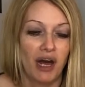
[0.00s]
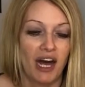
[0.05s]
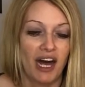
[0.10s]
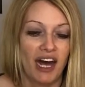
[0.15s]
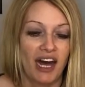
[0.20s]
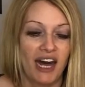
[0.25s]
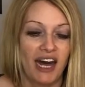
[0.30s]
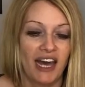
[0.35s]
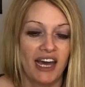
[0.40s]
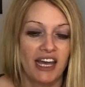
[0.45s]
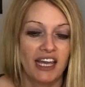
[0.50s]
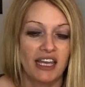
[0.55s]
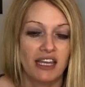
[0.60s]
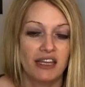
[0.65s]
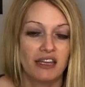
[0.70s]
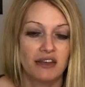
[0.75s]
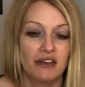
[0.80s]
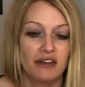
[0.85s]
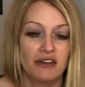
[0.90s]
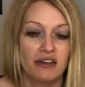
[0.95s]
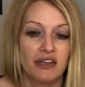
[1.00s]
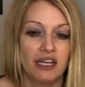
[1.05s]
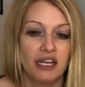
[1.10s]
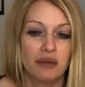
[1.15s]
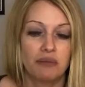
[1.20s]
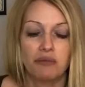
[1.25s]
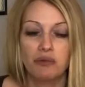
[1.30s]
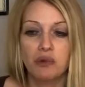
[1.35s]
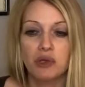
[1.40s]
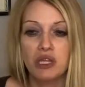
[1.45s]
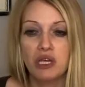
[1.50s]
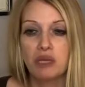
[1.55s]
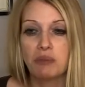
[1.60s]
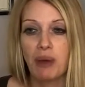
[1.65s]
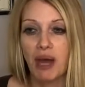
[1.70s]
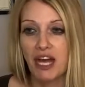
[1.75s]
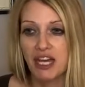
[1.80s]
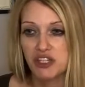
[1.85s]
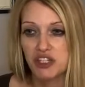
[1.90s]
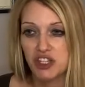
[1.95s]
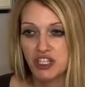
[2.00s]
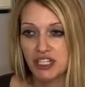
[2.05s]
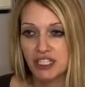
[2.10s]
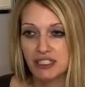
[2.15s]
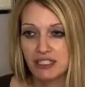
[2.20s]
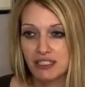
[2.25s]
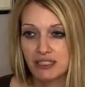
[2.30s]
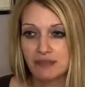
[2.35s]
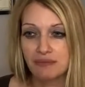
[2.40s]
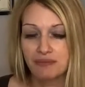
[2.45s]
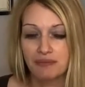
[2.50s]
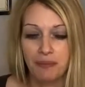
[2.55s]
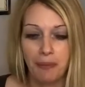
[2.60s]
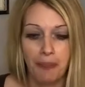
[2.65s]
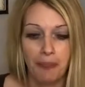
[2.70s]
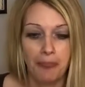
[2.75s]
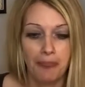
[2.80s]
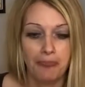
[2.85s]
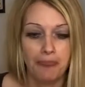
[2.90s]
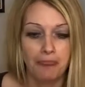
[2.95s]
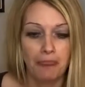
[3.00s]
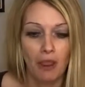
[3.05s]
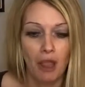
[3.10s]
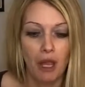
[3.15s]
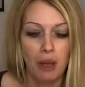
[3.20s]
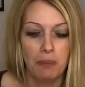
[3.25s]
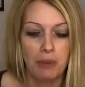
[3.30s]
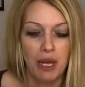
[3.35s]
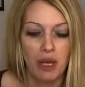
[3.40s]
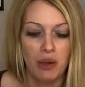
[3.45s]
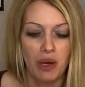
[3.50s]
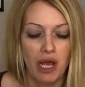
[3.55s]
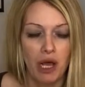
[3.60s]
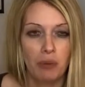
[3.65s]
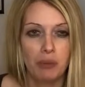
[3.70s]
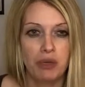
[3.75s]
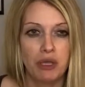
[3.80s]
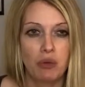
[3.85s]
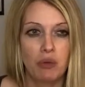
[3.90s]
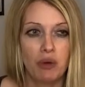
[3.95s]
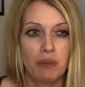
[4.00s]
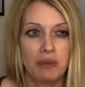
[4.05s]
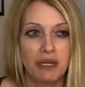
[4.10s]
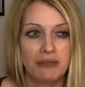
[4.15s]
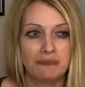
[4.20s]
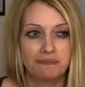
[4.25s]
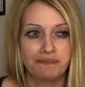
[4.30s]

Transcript: I am really passionate about helping women